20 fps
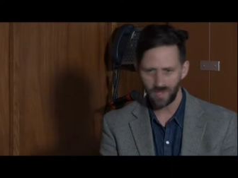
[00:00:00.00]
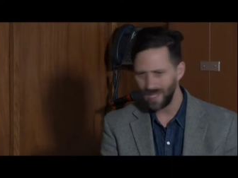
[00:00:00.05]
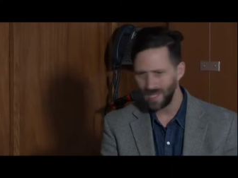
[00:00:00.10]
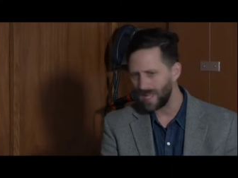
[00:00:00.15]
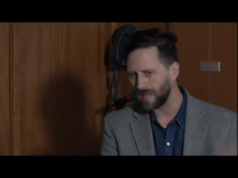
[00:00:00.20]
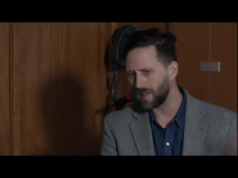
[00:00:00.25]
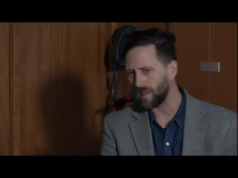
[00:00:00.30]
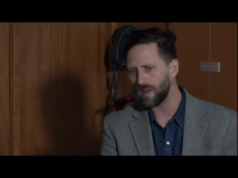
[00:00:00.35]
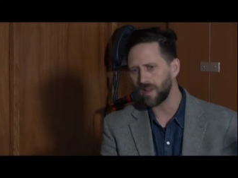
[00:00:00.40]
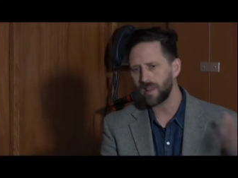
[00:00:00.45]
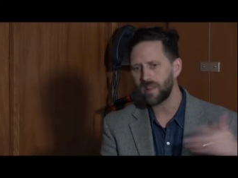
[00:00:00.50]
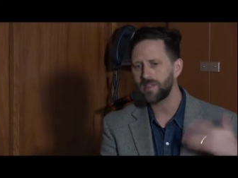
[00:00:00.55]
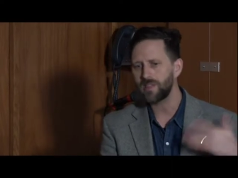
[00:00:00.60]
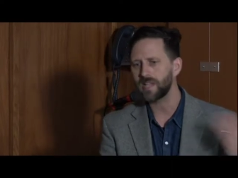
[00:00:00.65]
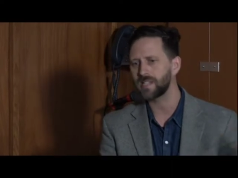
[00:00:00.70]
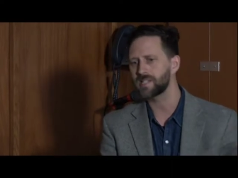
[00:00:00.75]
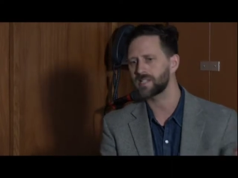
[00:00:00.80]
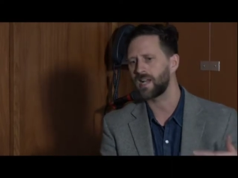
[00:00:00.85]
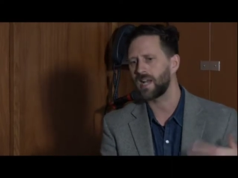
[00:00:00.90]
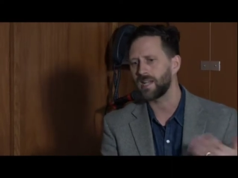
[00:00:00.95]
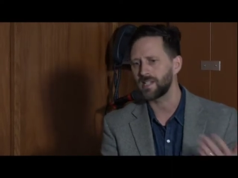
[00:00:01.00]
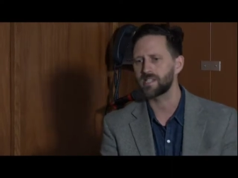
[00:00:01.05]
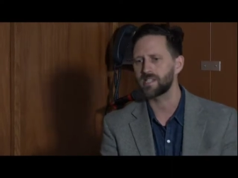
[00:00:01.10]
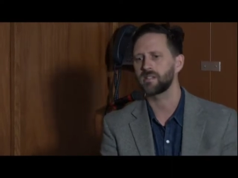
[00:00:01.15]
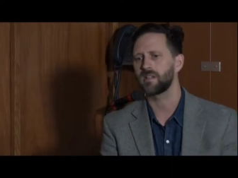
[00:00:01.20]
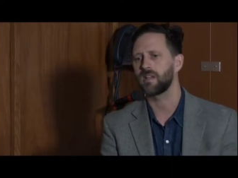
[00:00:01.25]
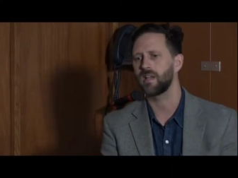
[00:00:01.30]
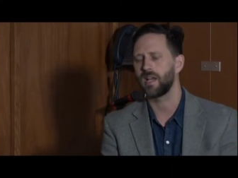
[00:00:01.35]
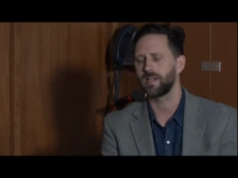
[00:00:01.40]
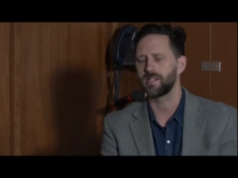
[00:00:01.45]
a lot of the things that I
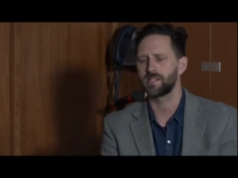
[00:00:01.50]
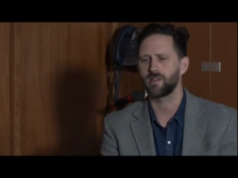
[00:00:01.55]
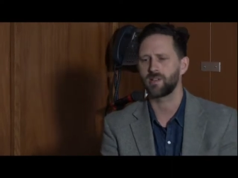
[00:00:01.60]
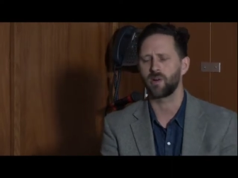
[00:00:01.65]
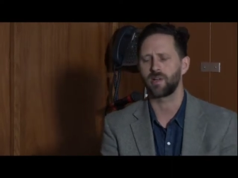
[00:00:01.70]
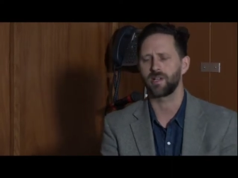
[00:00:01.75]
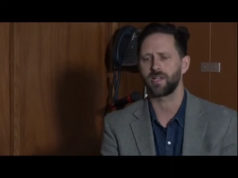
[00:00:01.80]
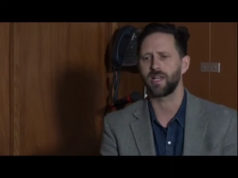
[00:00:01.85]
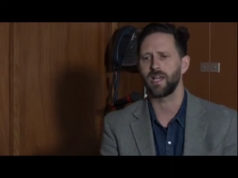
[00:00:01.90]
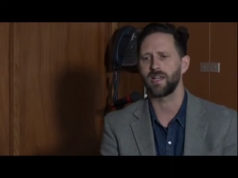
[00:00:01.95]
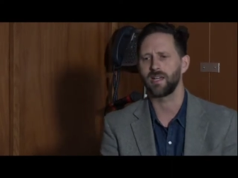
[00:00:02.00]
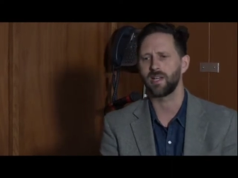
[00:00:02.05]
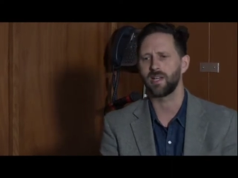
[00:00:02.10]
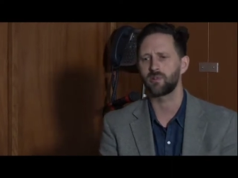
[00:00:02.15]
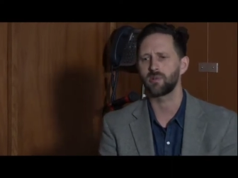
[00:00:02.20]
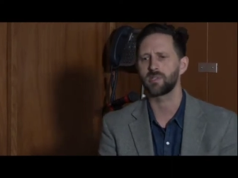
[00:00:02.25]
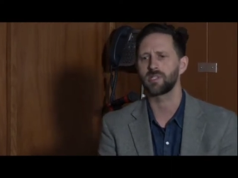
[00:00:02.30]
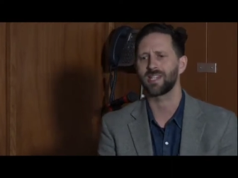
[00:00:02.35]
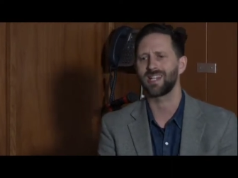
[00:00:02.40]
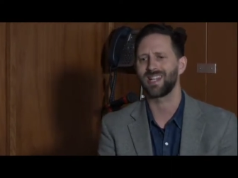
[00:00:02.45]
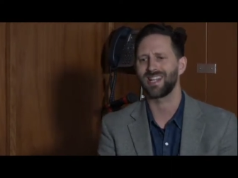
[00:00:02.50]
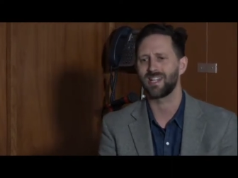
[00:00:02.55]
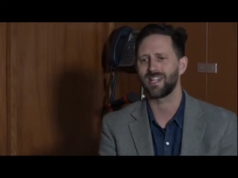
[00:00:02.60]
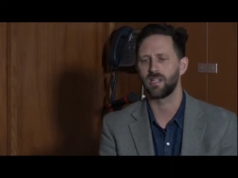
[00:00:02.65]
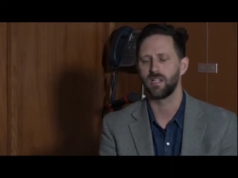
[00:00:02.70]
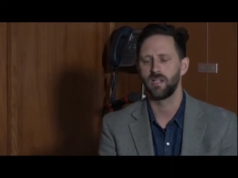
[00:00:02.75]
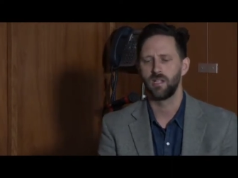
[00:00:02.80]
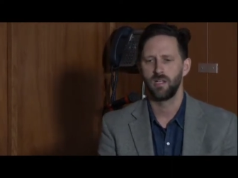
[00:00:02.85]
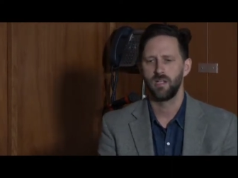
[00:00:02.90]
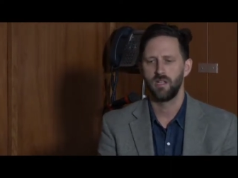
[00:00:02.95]
had started to get interested
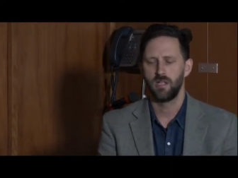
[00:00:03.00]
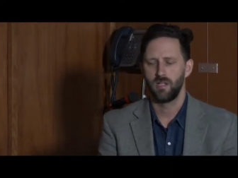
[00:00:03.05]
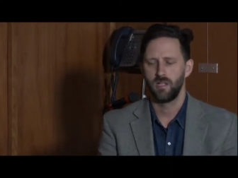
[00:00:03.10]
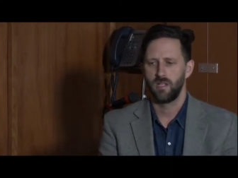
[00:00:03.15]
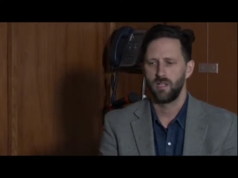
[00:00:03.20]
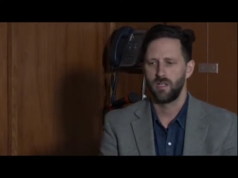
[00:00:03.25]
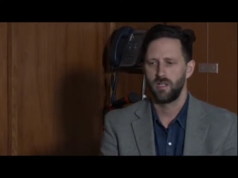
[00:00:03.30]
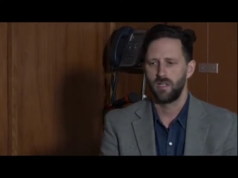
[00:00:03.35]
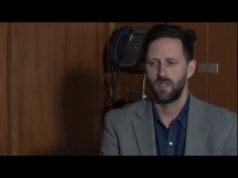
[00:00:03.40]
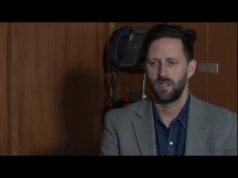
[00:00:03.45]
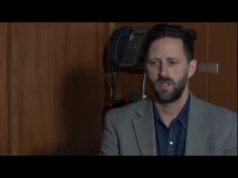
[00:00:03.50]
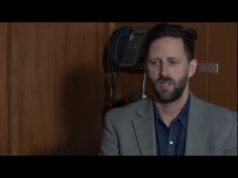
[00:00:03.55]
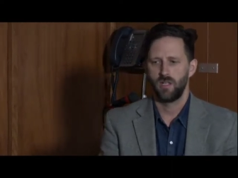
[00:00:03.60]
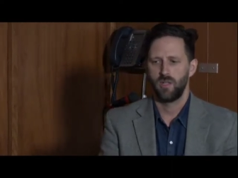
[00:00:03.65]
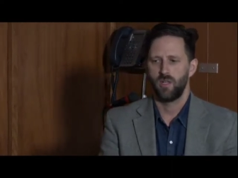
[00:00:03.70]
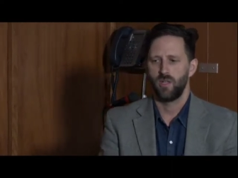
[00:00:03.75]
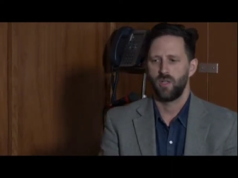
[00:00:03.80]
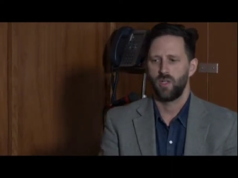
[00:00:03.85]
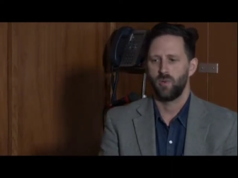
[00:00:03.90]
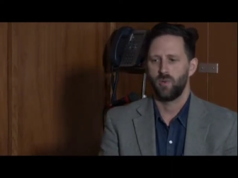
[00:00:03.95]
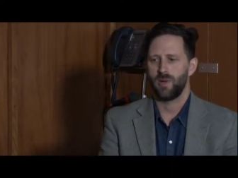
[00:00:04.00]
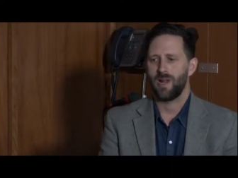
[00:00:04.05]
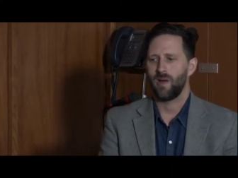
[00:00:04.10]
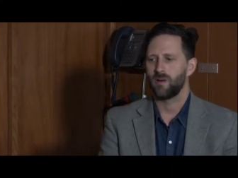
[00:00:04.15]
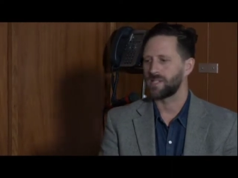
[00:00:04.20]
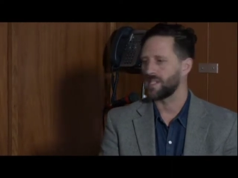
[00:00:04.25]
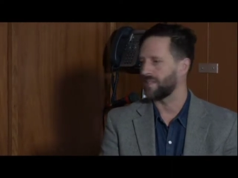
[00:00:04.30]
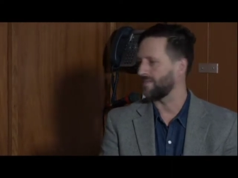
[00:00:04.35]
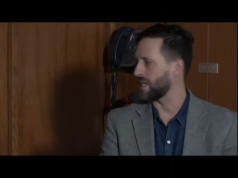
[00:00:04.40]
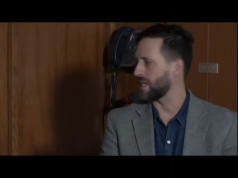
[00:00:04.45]
in when I
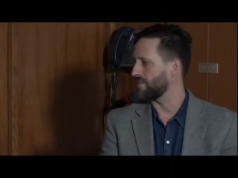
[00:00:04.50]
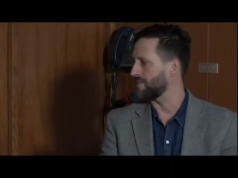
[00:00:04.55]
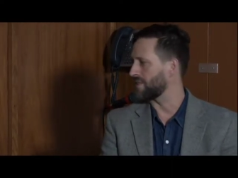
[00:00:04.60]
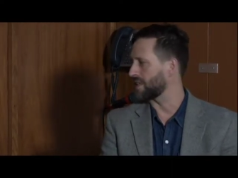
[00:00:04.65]
was living in